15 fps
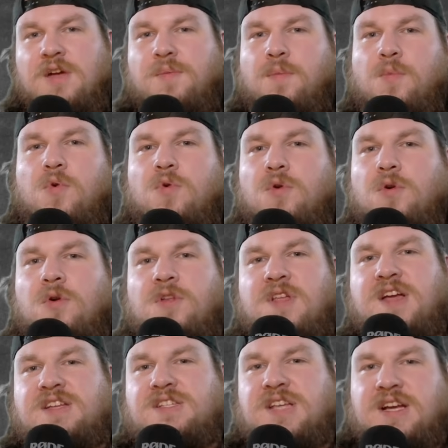More or
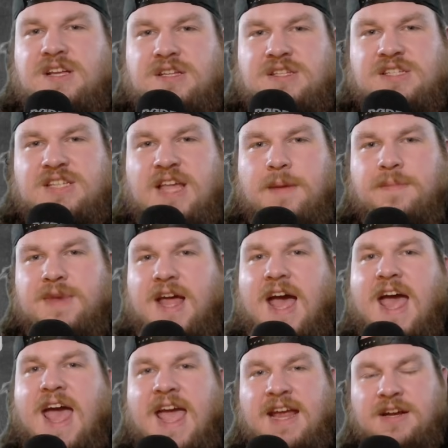less like a step
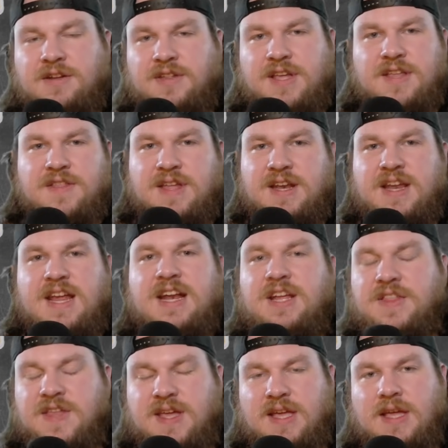diagonally than
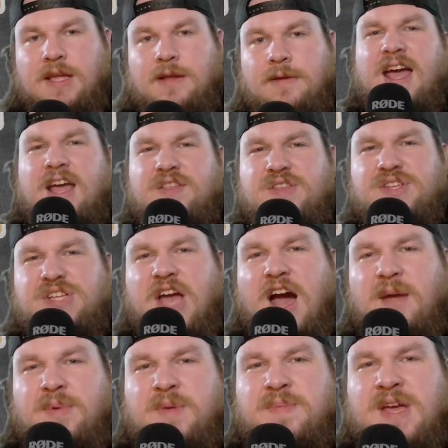anything. And this
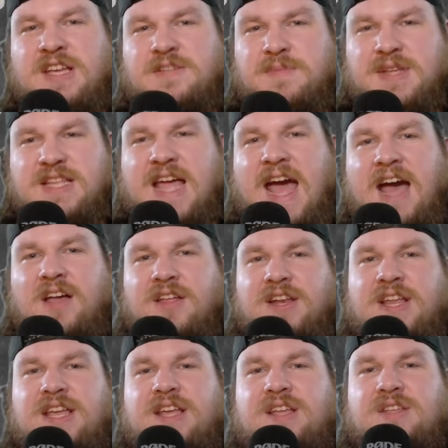copy-paste
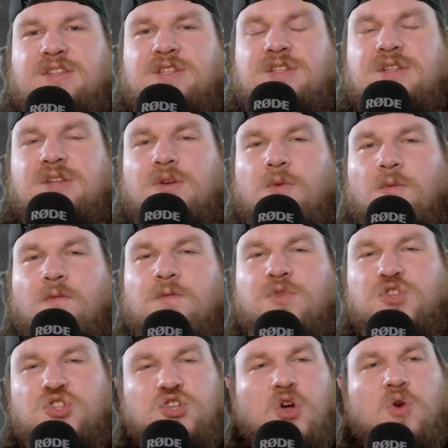mentality is
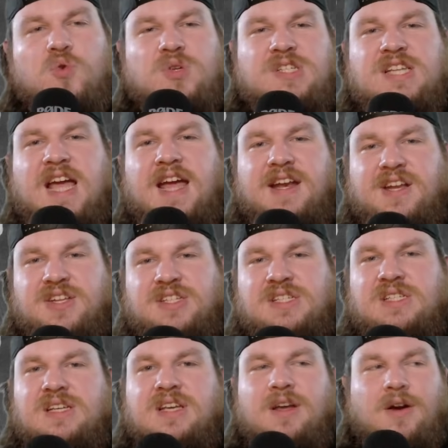so sad to
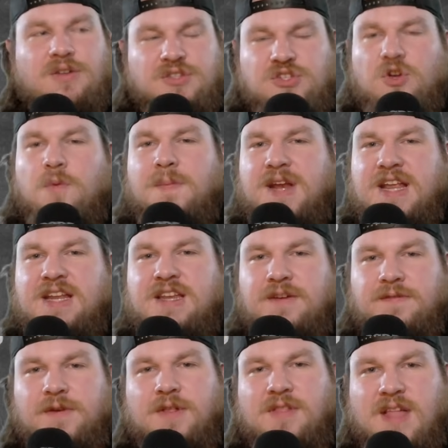see on so many
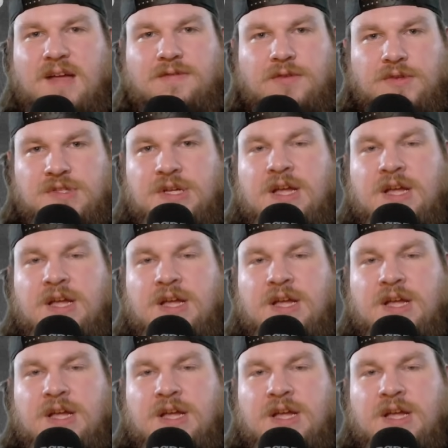different levels.